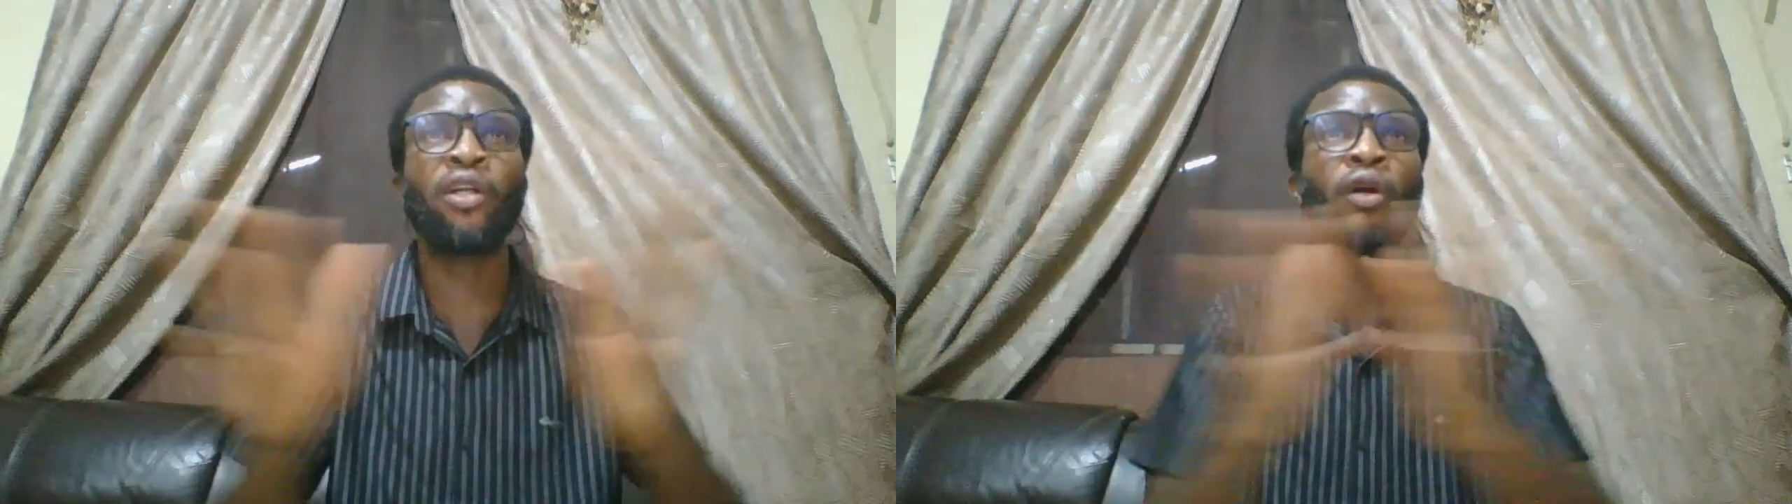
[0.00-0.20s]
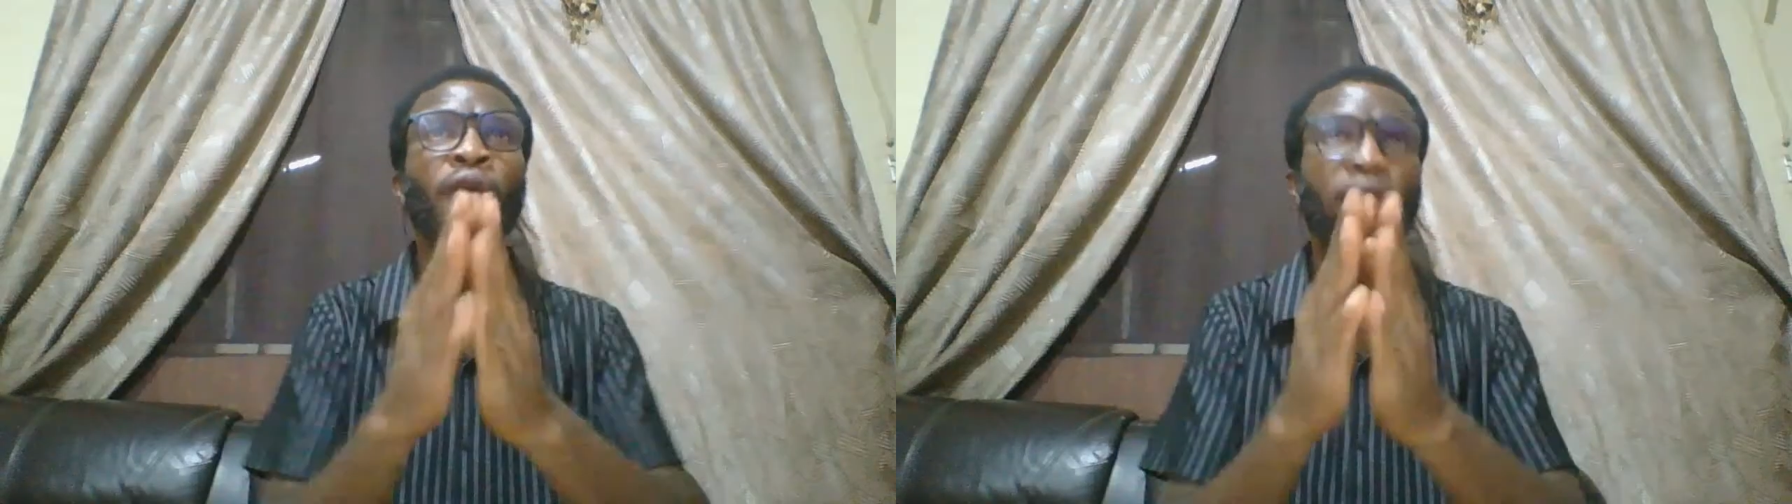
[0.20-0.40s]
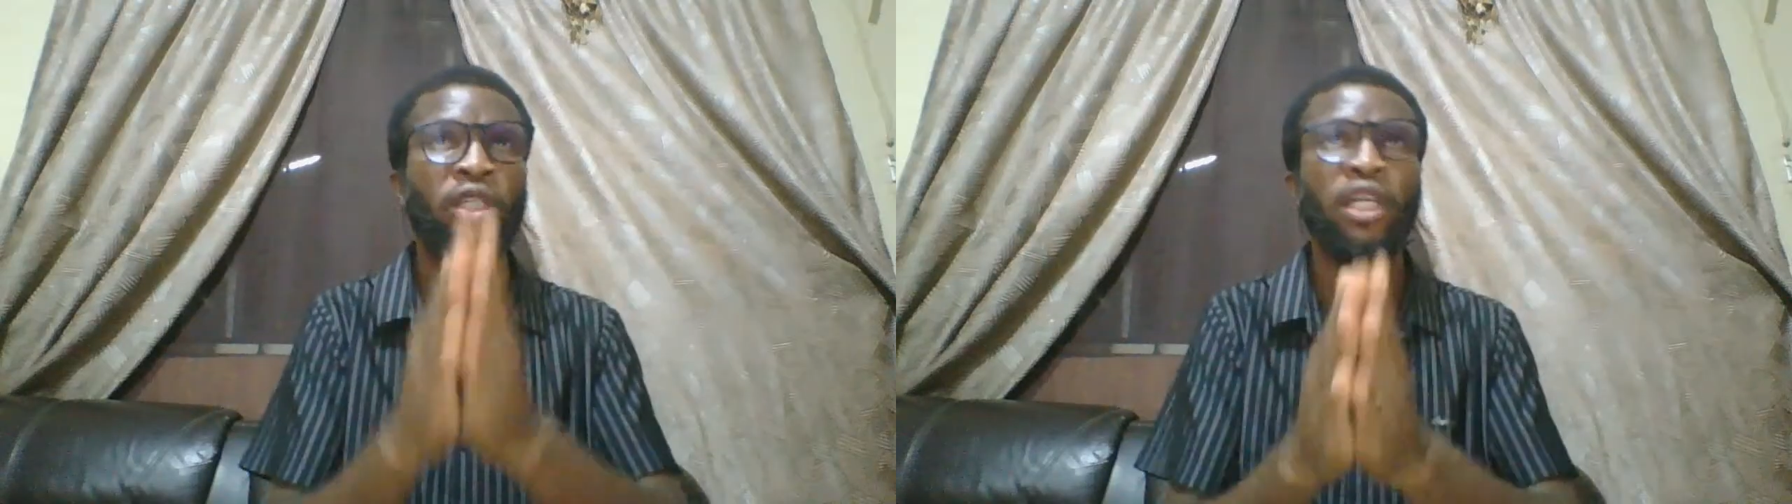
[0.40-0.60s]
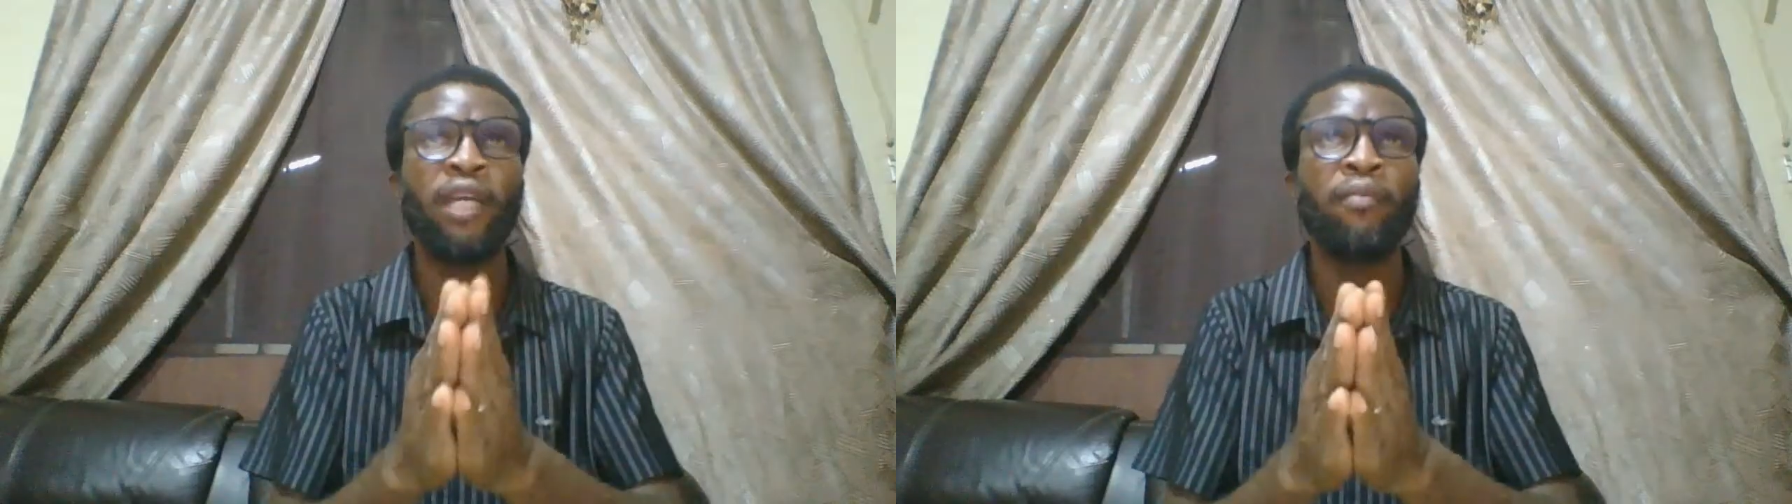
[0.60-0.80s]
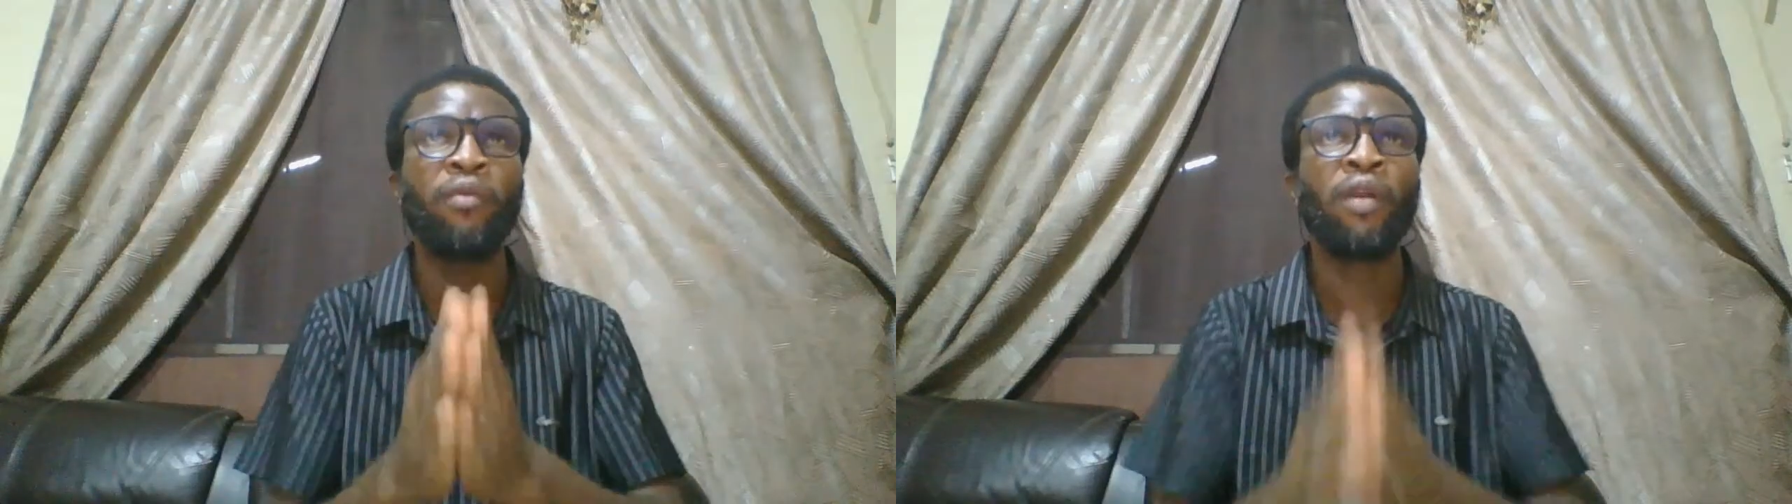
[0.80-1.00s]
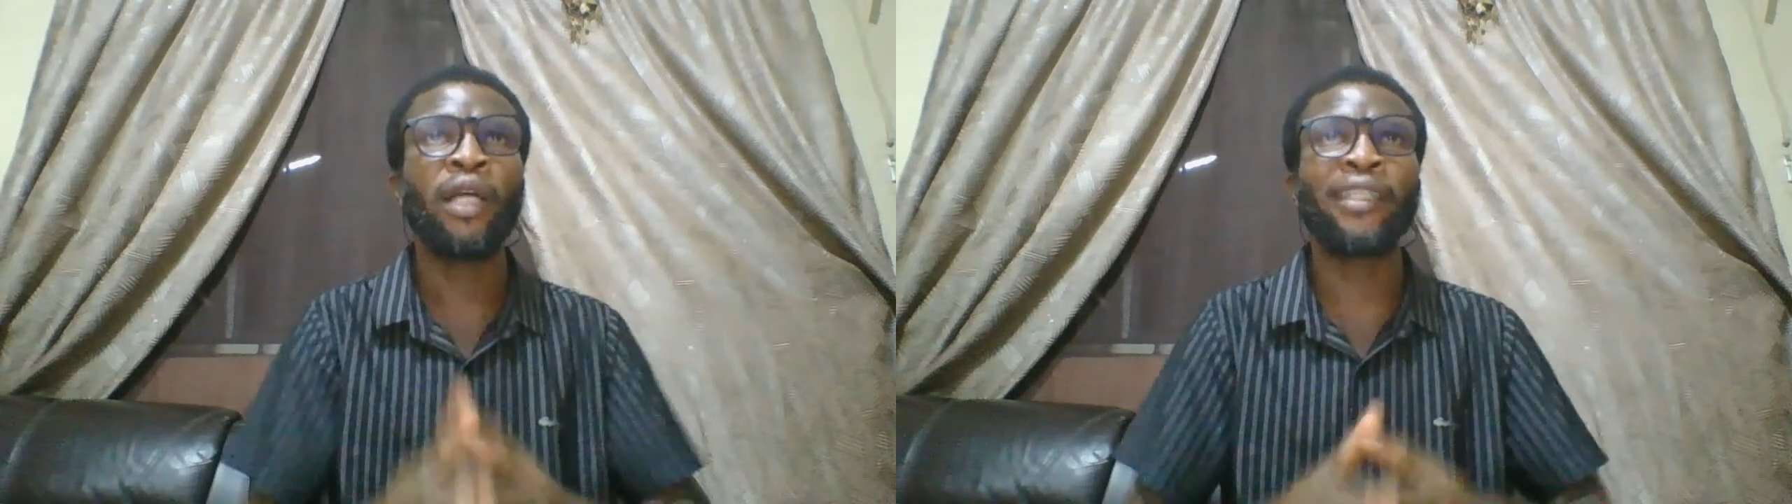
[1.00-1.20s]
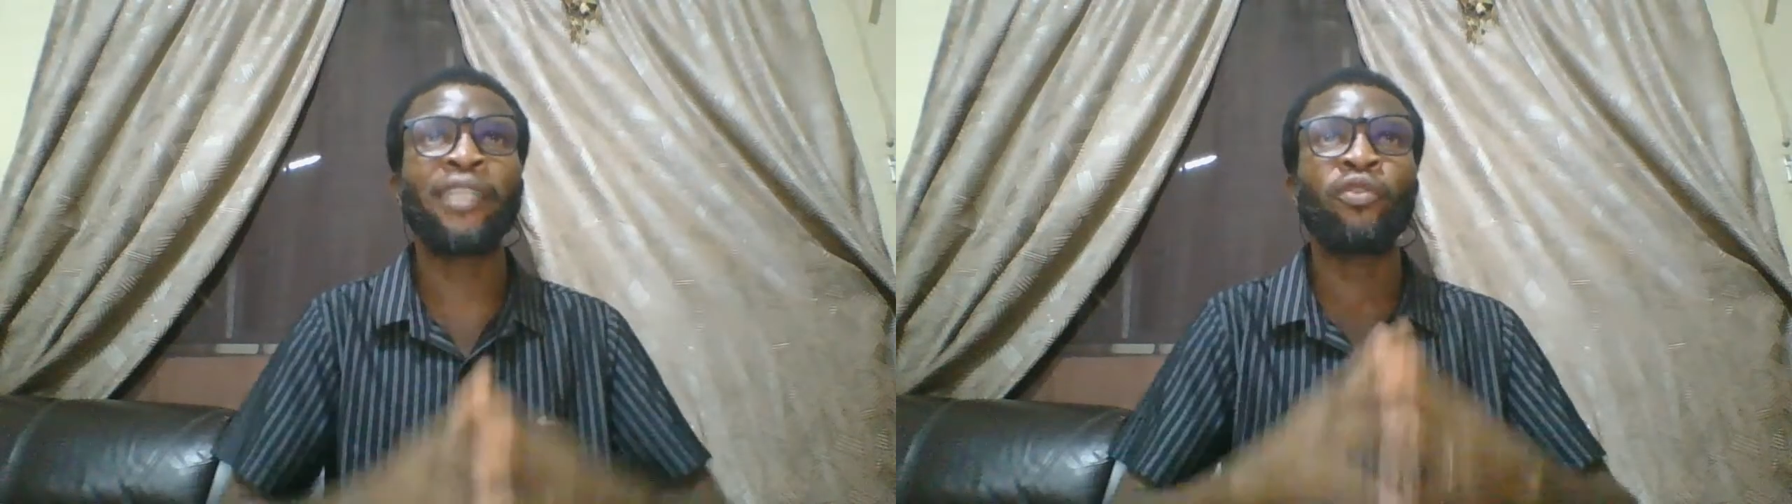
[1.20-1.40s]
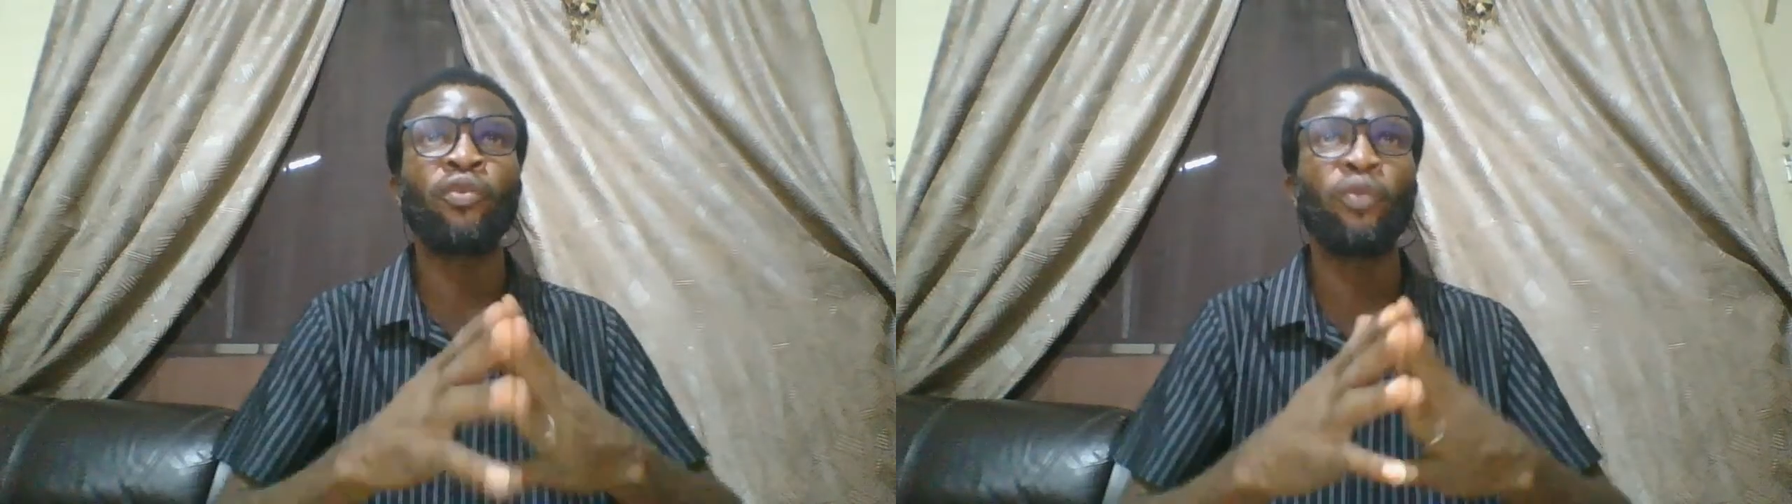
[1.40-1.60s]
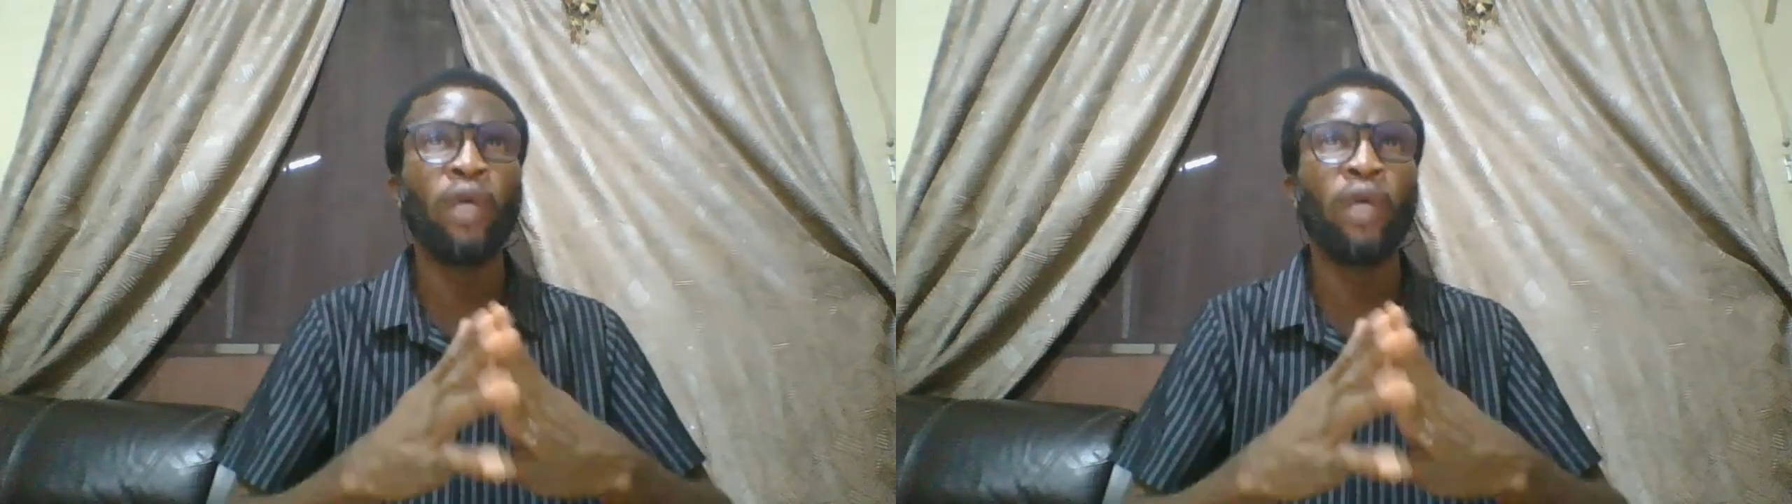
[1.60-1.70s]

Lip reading: all the time. I try to